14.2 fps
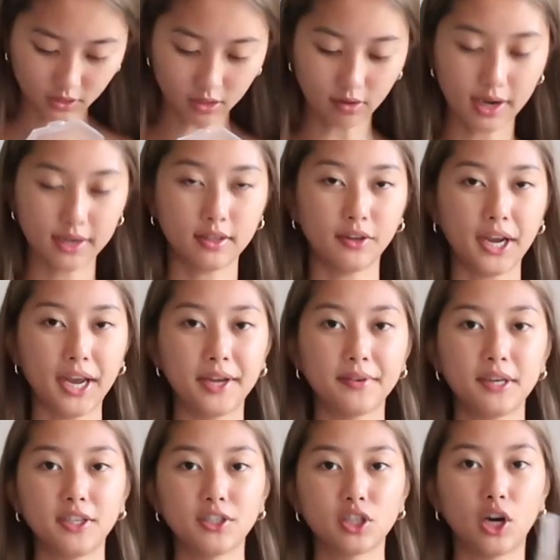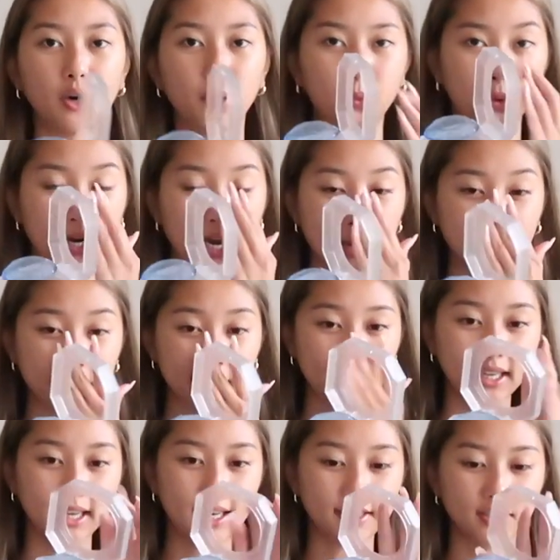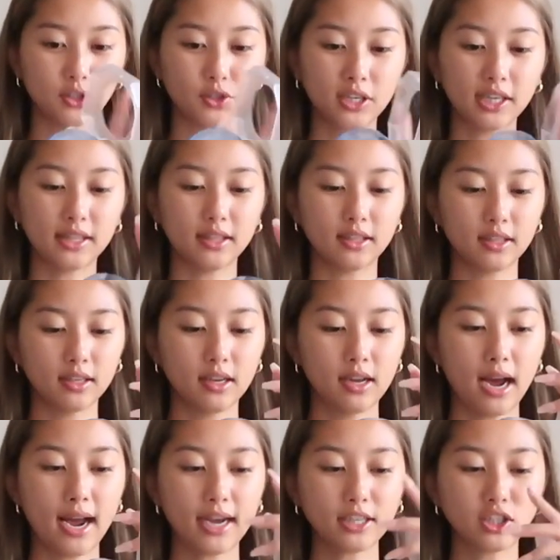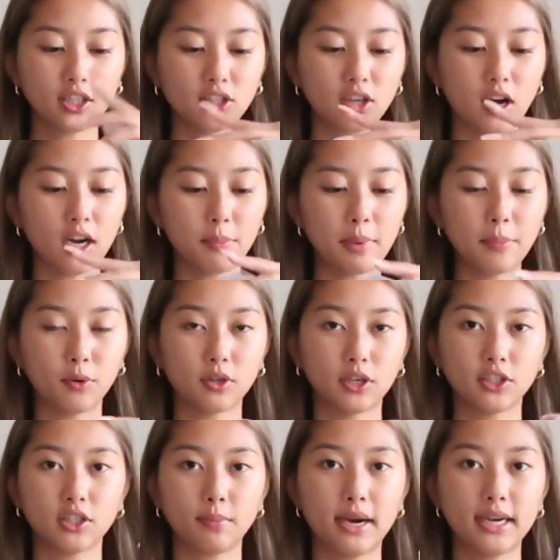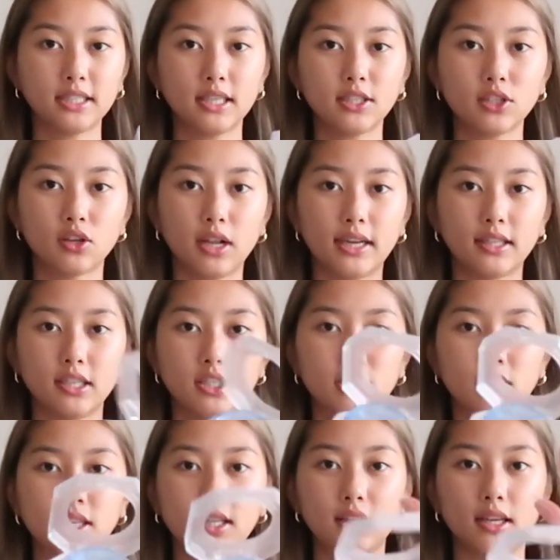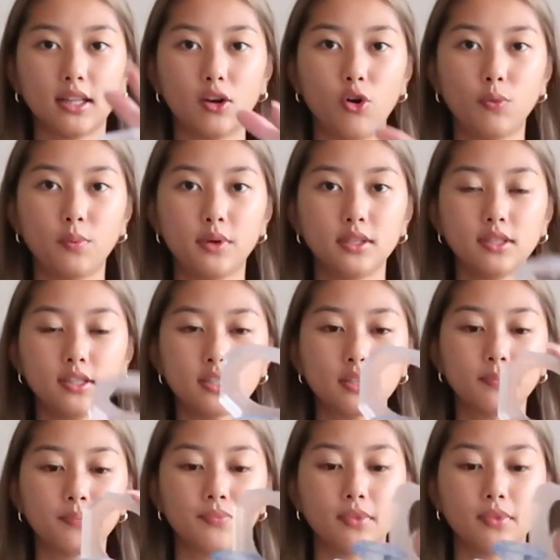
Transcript: alright, okay, so what I'm seeing is you can, I actually saw other people customize it, so like this thing that opens.